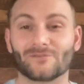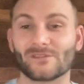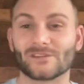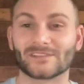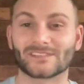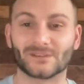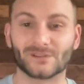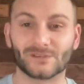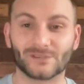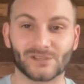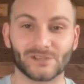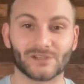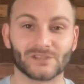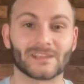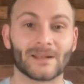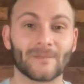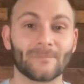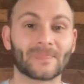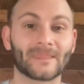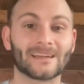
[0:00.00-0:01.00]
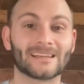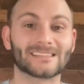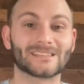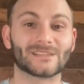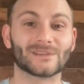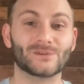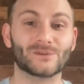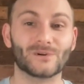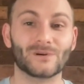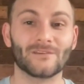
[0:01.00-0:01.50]
for the searchers
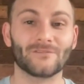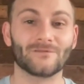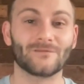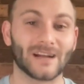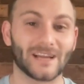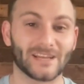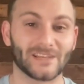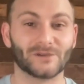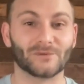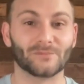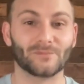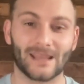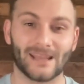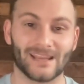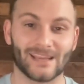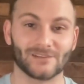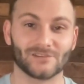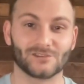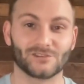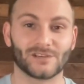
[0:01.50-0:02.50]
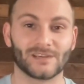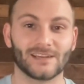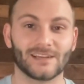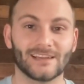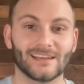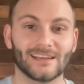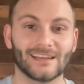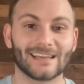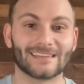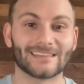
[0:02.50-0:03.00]
to find your page.
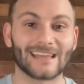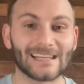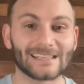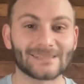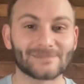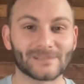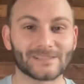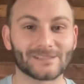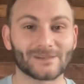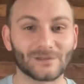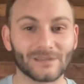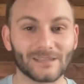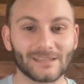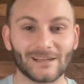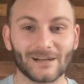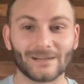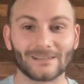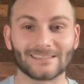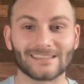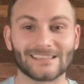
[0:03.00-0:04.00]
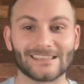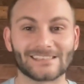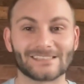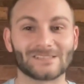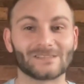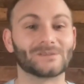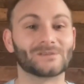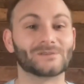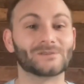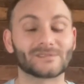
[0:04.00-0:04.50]
And last but certainly not
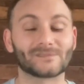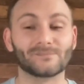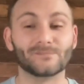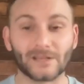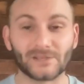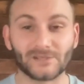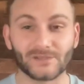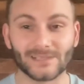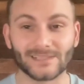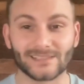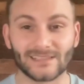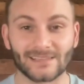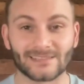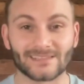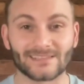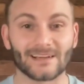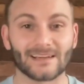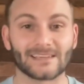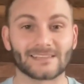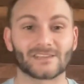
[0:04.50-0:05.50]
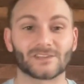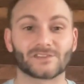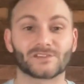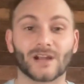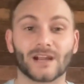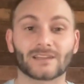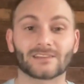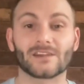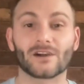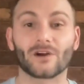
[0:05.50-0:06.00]
least, use metrics and insights to
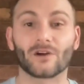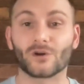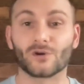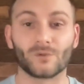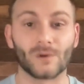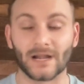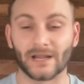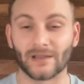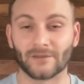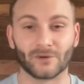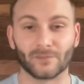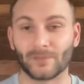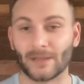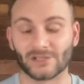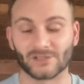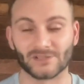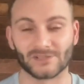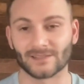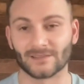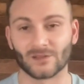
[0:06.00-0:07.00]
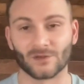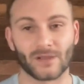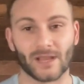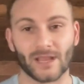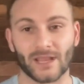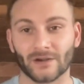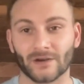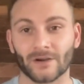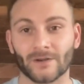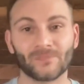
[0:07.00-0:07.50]
track the ROI of your pages and
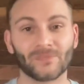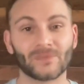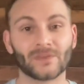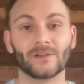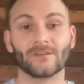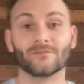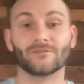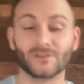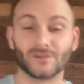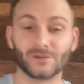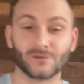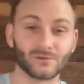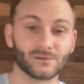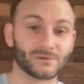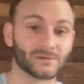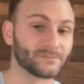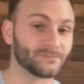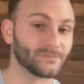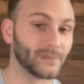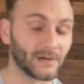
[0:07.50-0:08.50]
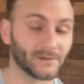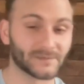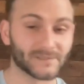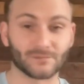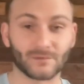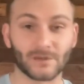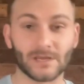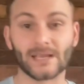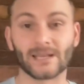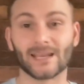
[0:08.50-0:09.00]
locator. Views,
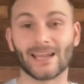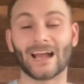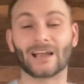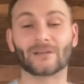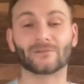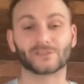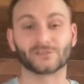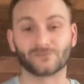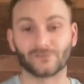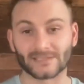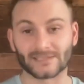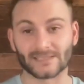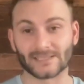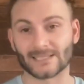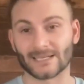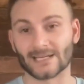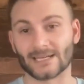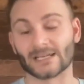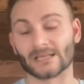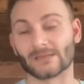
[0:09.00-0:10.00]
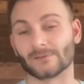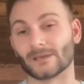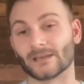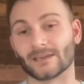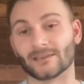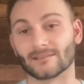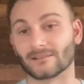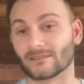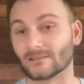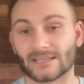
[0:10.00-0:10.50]
bounce rate, average visit time,
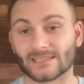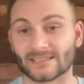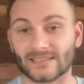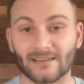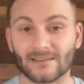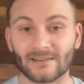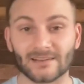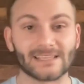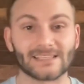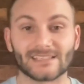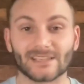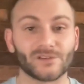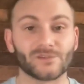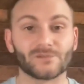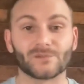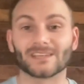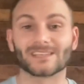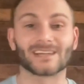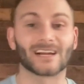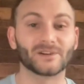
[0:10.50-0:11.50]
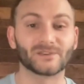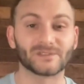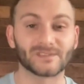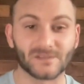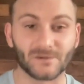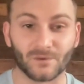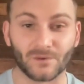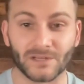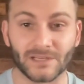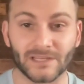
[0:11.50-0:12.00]
and clicks data can tell you an entire
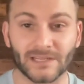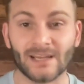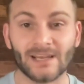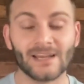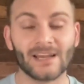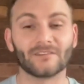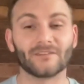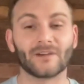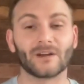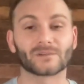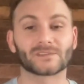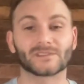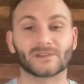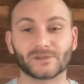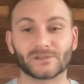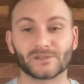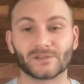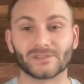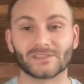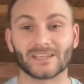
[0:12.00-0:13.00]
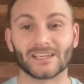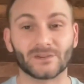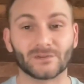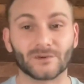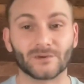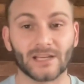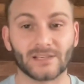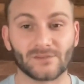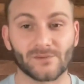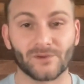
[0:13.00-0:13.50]
story of how searchers
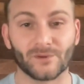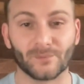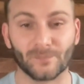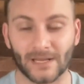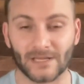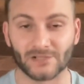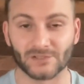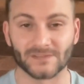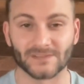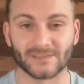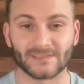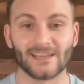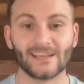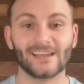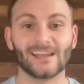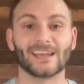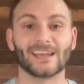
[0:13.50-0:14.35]
interact with your pages,